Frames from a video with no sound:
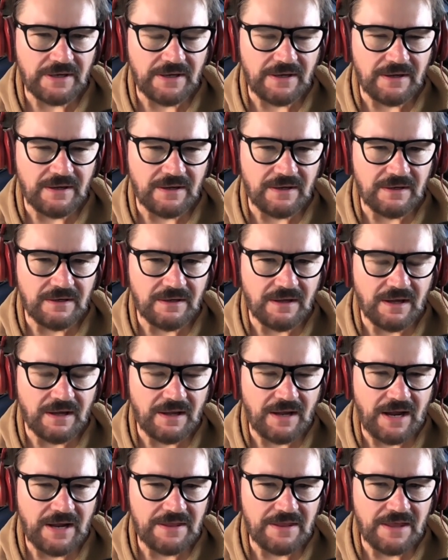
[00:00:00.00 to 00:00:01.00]
and
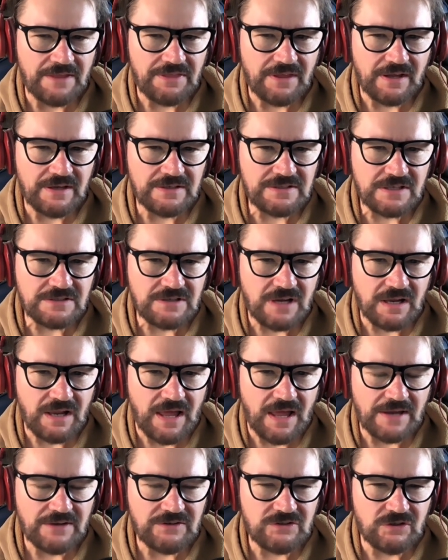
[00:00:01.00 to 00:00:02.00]
I think it says a
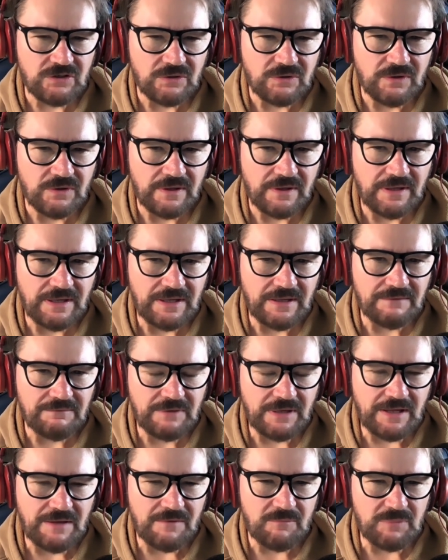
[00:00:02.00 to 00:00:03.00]
lot to
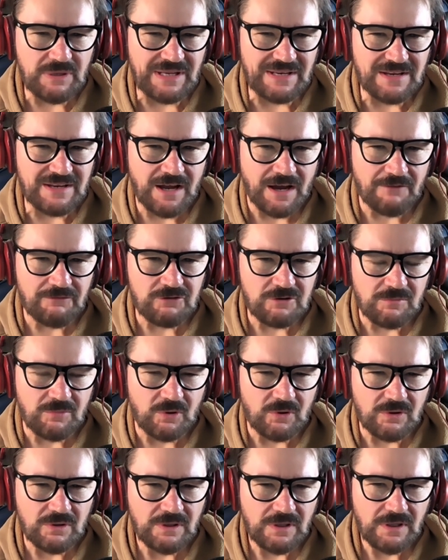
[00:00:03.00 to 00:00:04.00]
him being
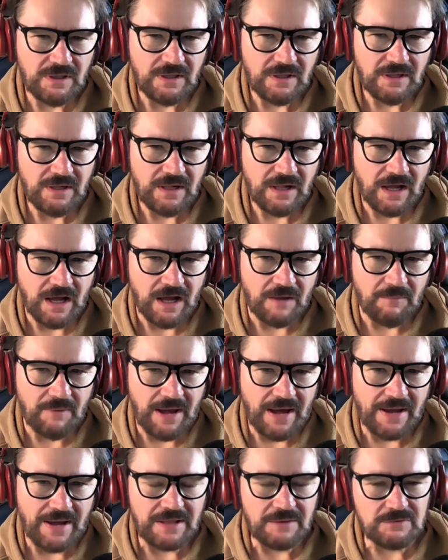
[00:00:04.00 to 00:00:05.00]
comfortable
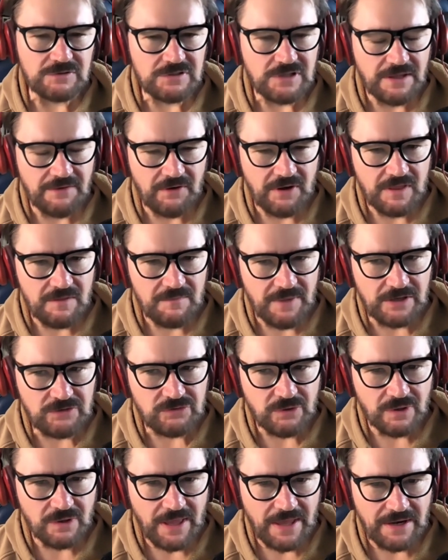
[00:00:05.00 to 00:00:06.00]
about. He was living in the
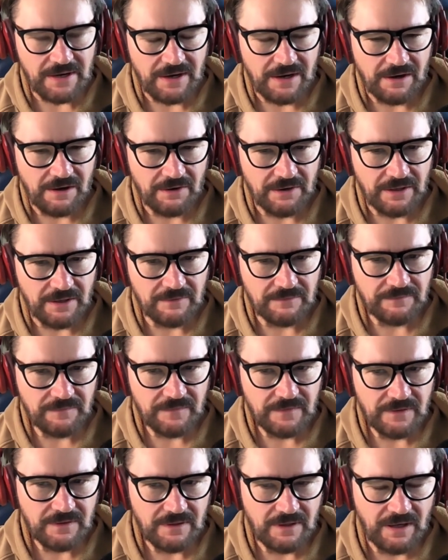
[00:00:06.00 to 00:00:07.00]
Metro Atlanta area.
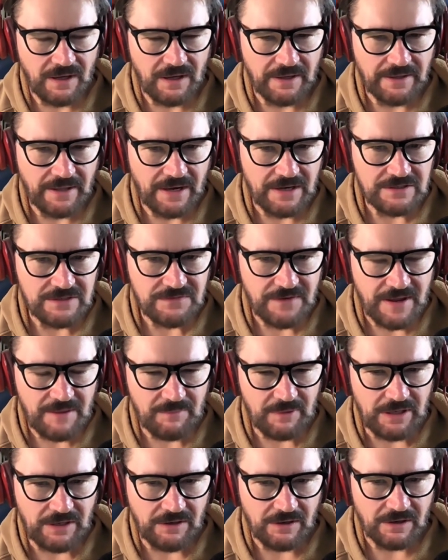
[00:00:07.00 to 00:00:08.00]
He had his
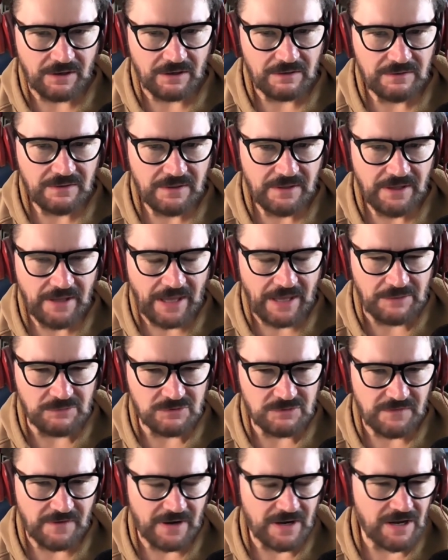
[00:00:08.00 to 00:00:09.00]
family here, and he
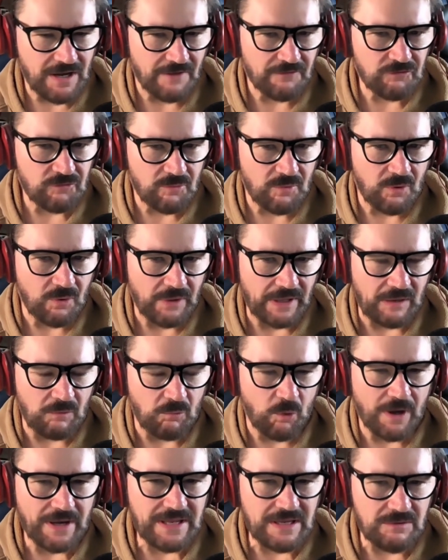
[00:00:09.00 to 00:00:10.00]
was very comfortable in
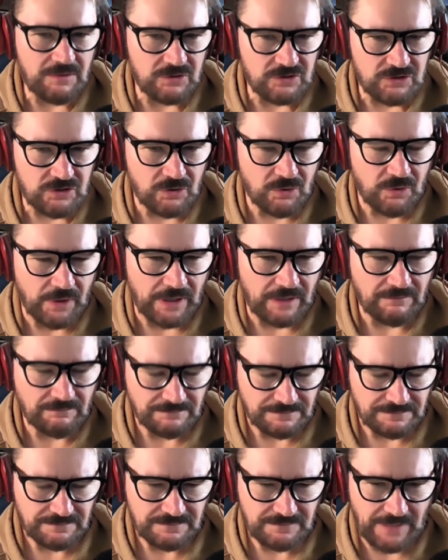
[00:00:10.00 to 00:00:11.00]
what he was doing,
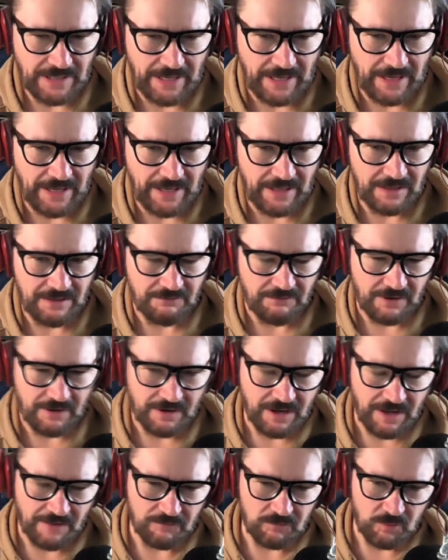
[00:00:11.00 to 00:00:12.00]
and very
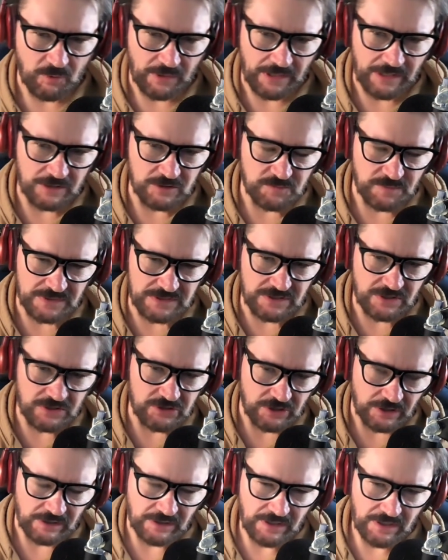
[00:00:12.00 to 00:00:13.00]
comfortable in his
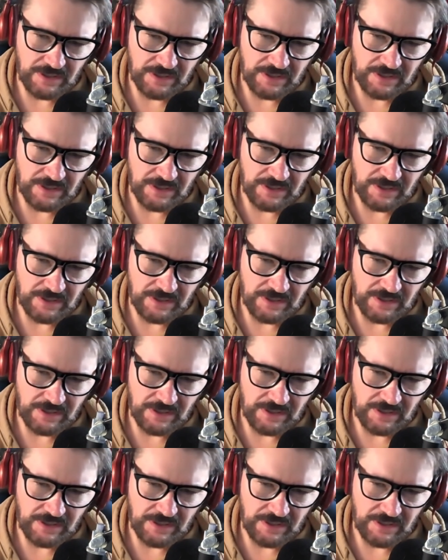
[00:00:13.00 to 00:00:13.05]
position.